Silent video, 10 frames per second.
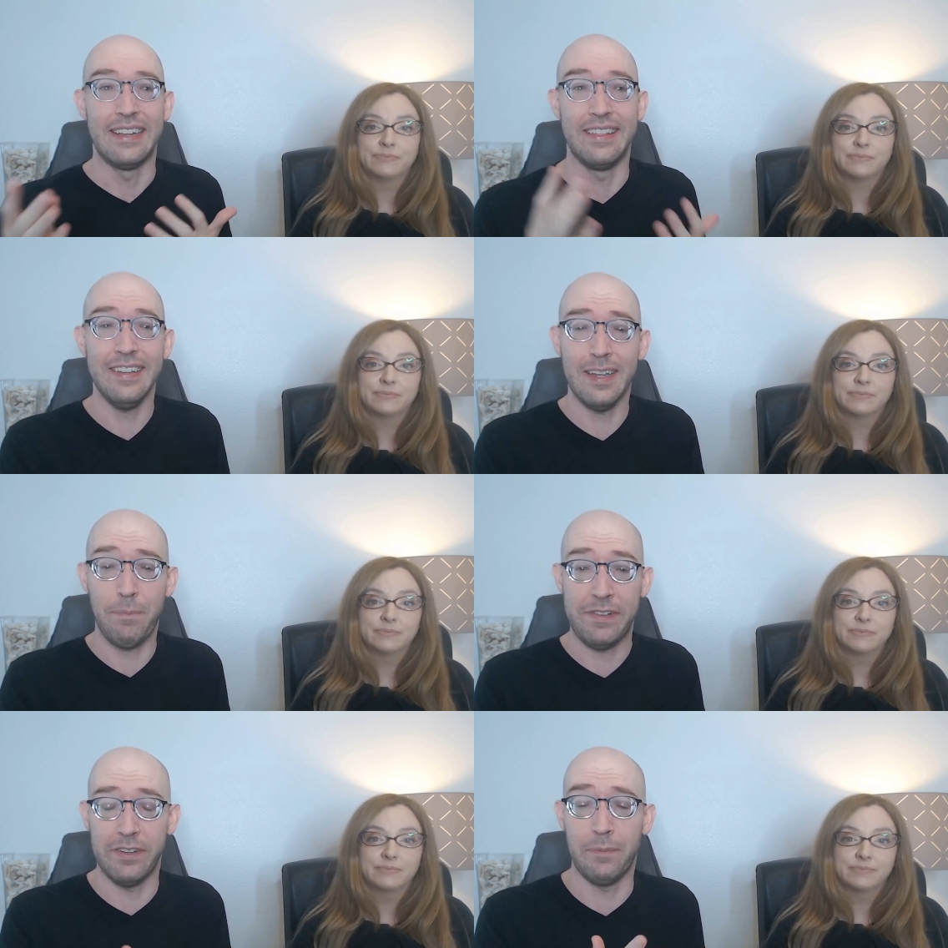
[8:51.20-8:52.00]
Speaker 1: this
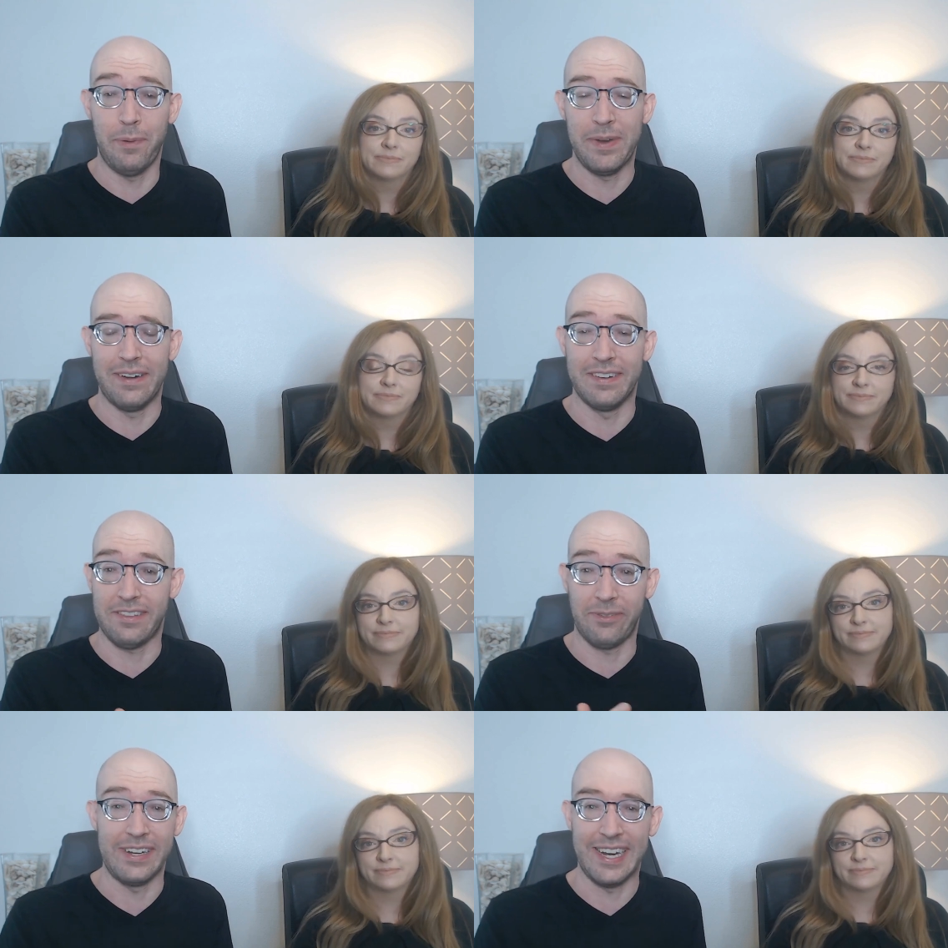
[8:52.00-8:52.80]
episode, the premiere, is
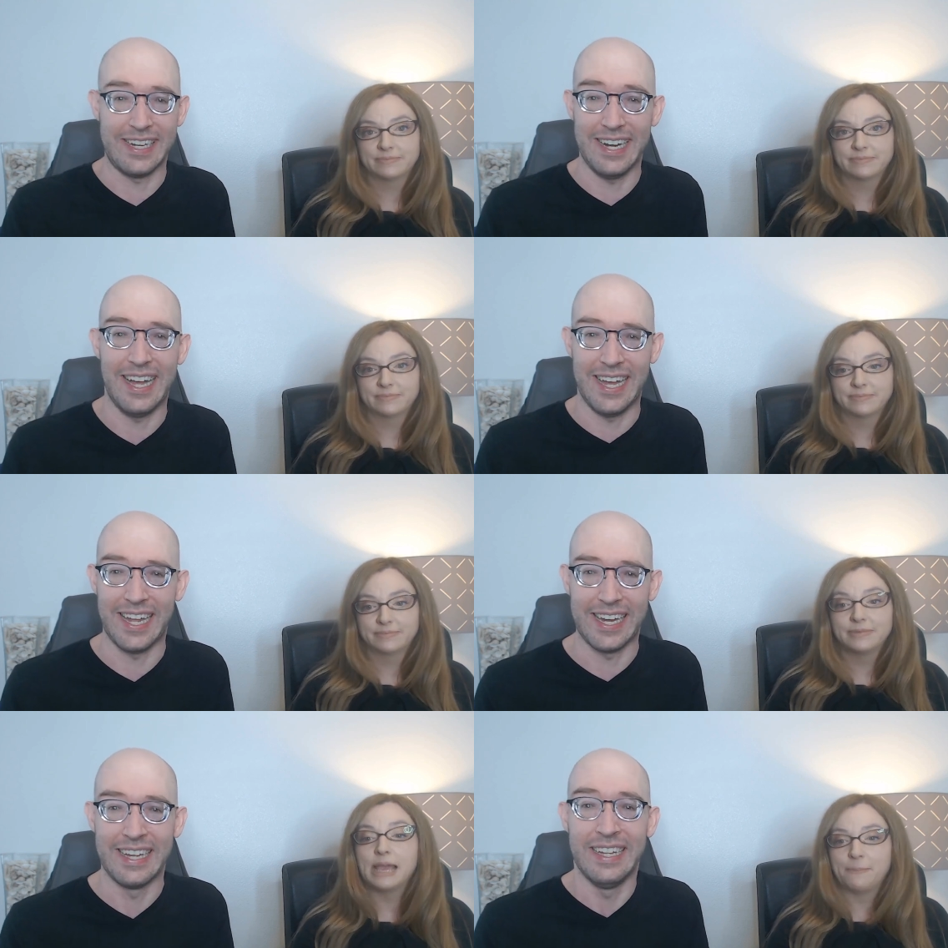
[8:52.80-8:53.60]
3.99.